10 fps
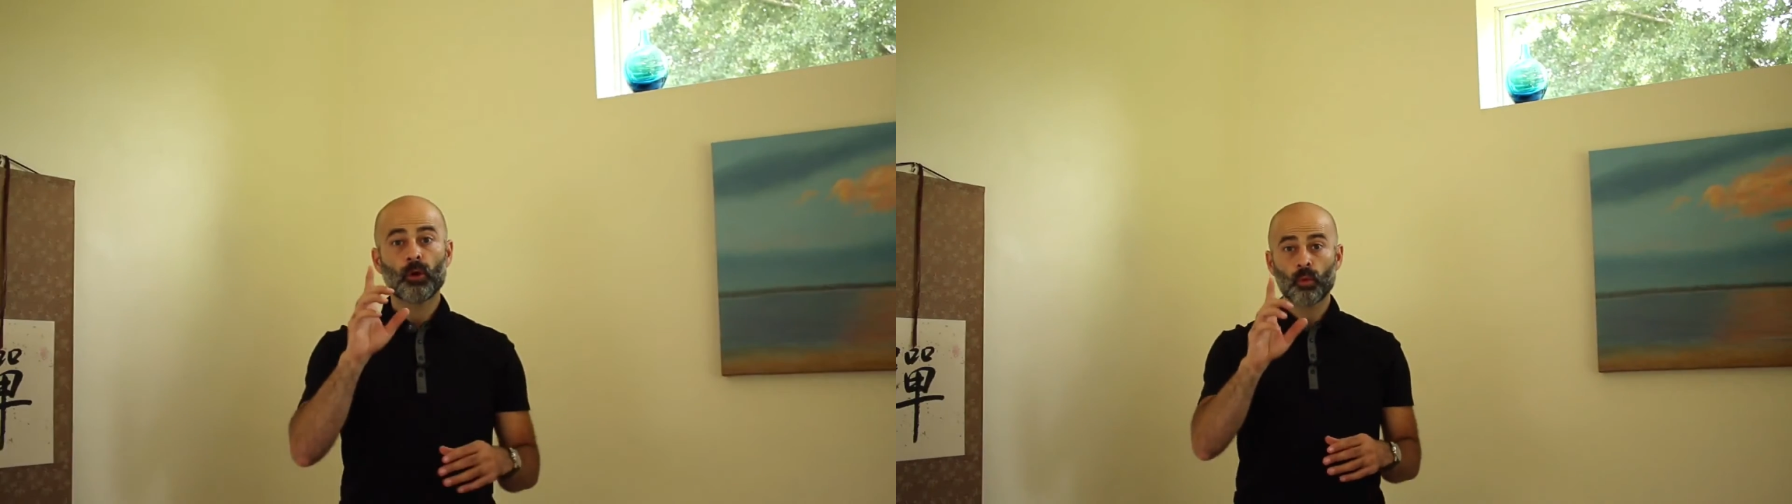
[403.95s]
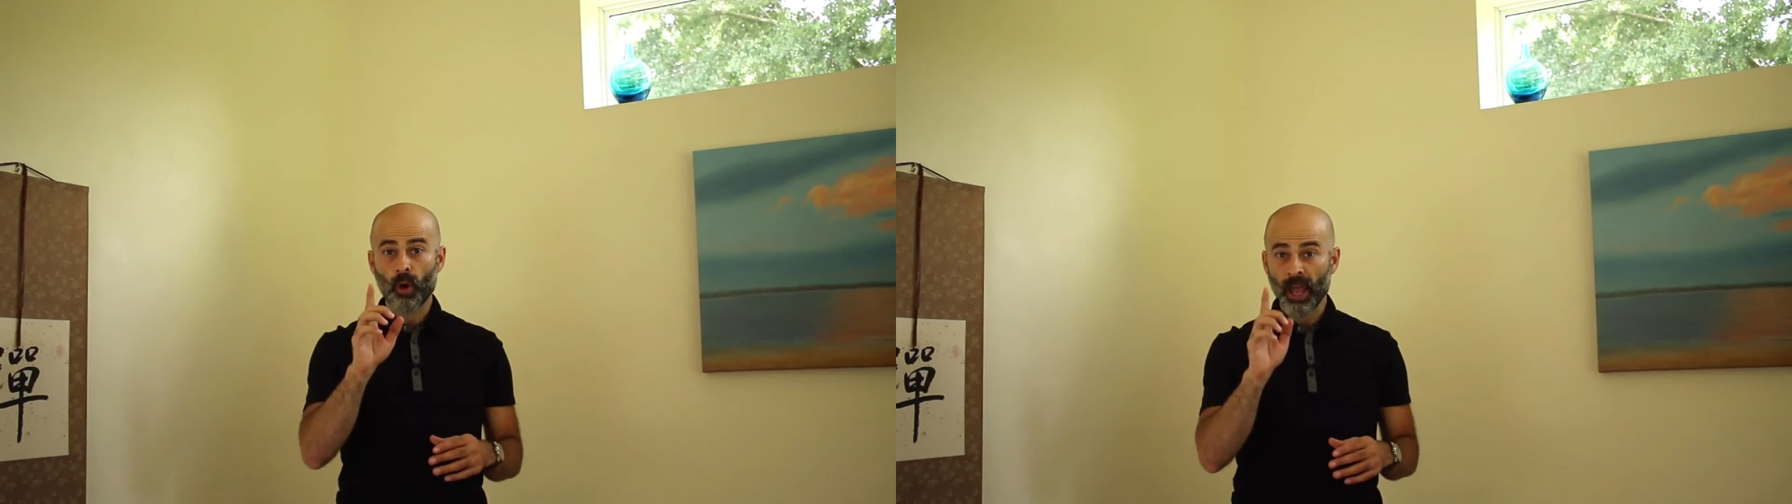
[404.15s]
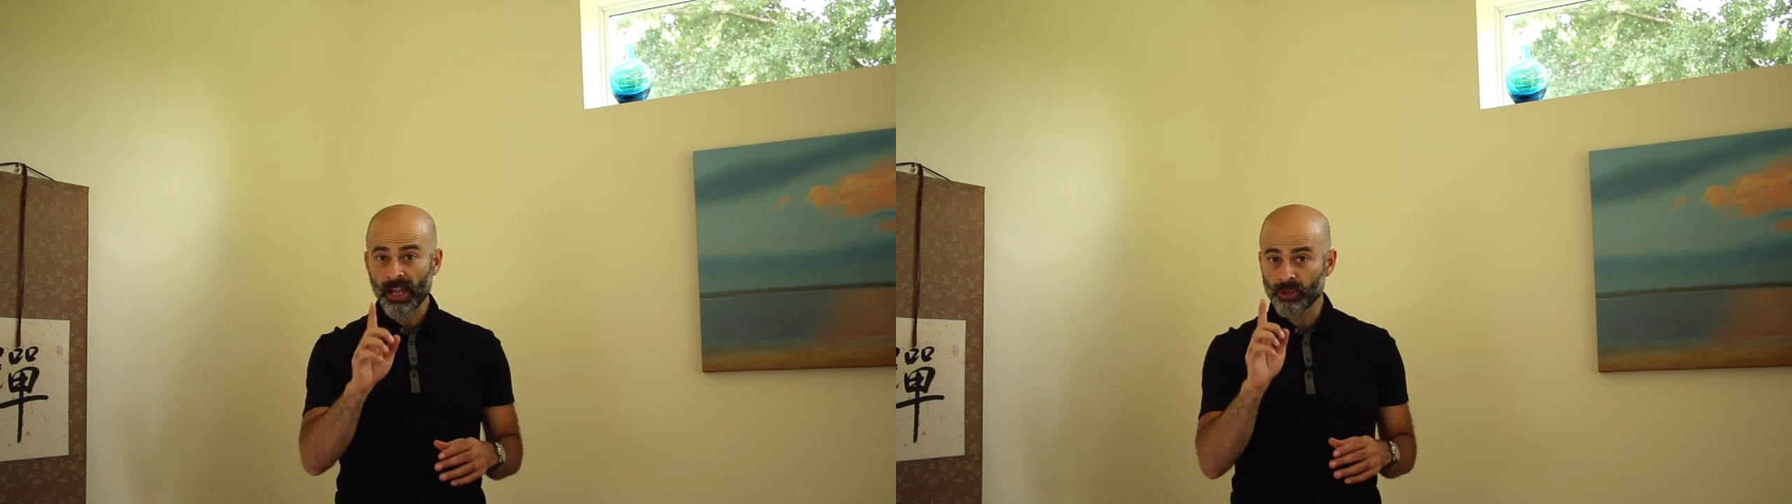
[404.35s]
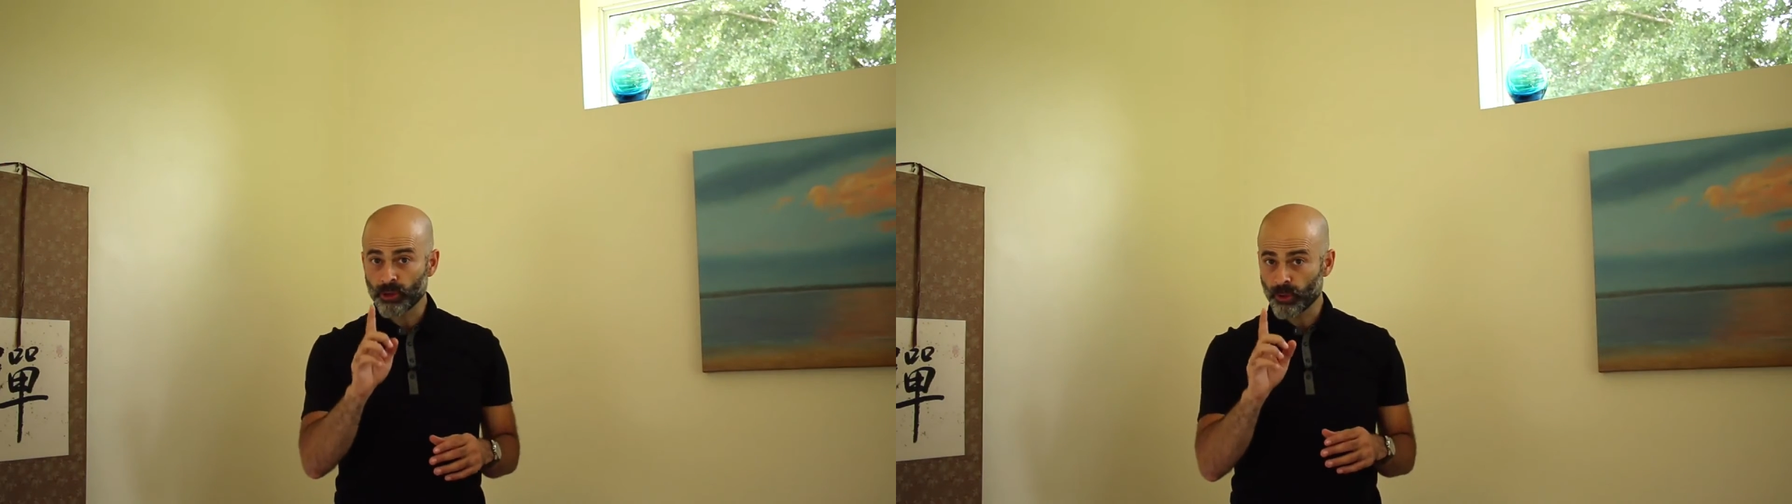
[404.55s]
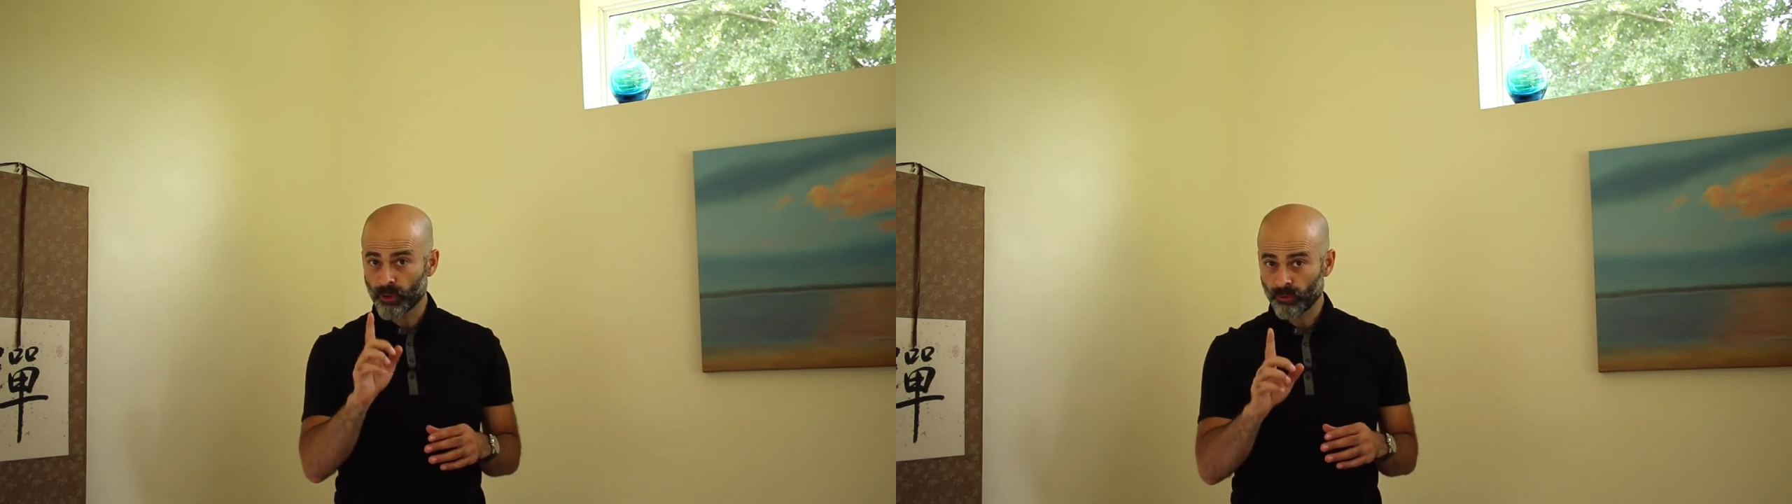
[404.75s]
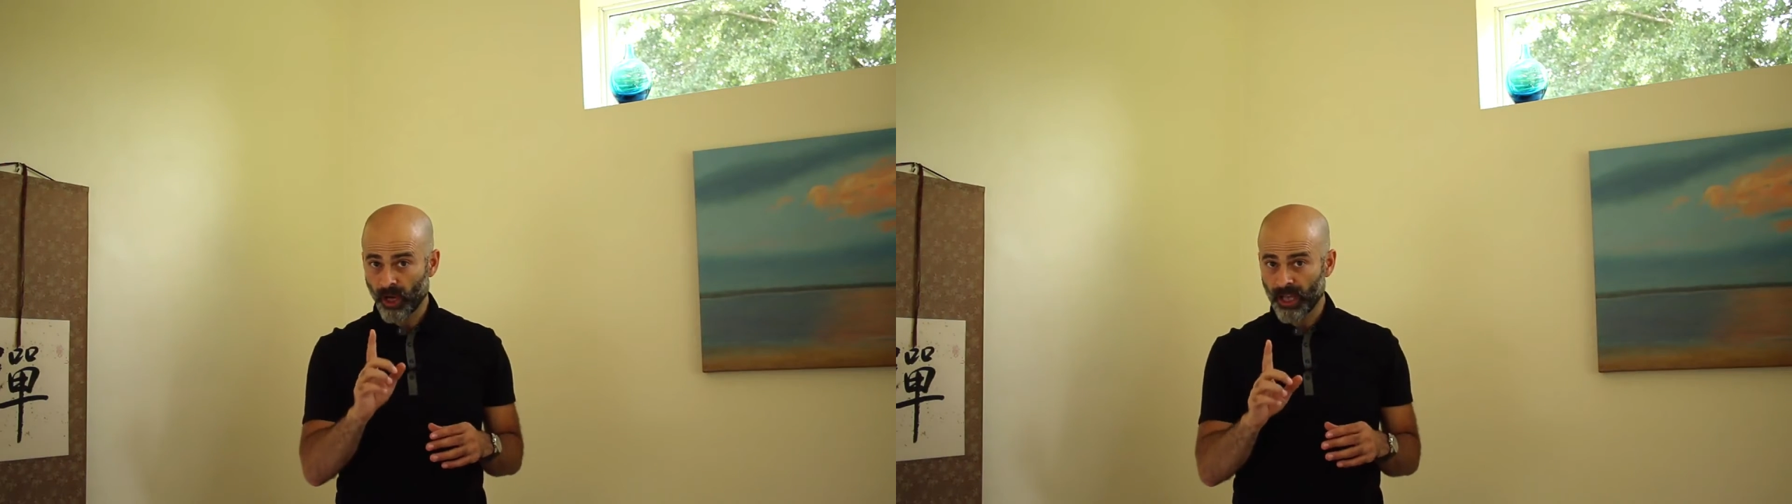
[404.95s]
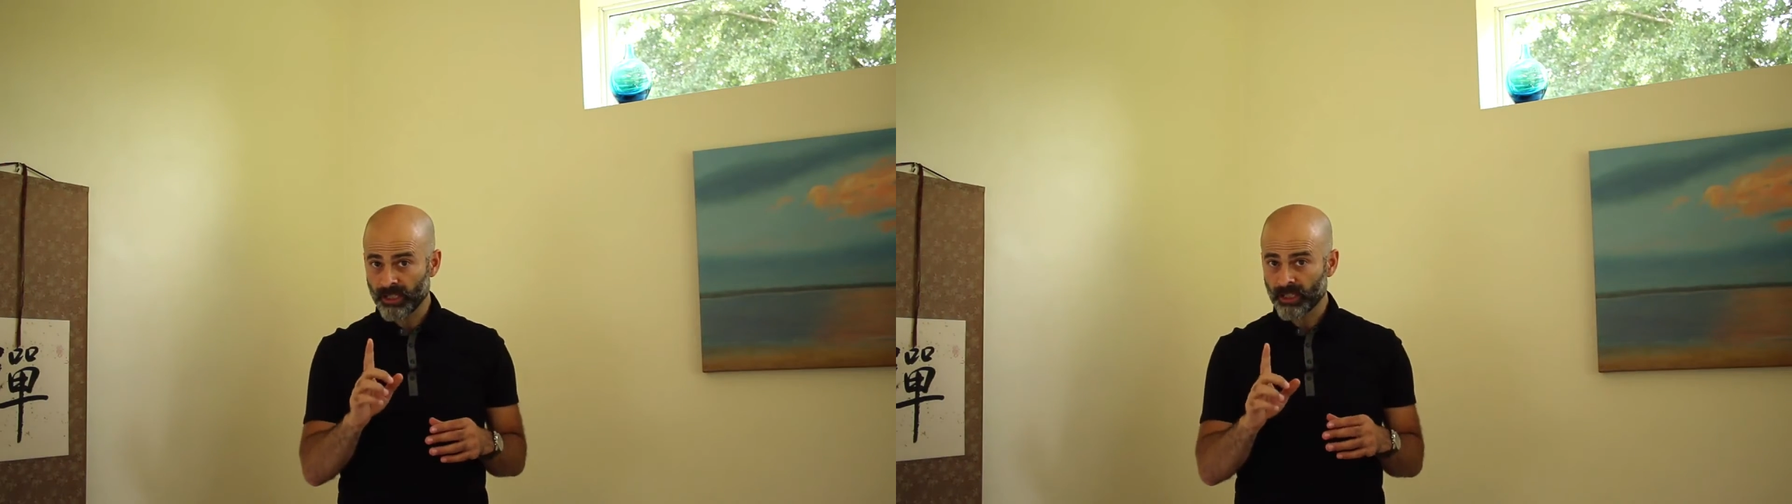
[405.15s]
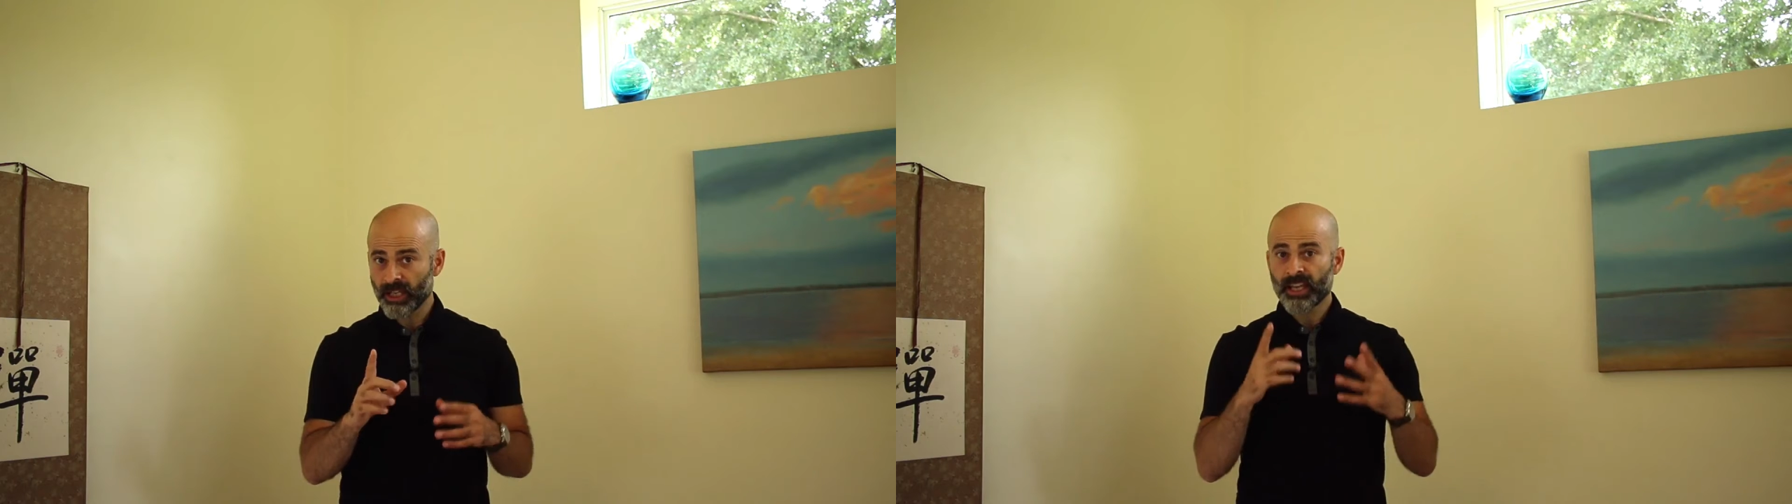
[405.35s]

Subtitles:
when you do it right,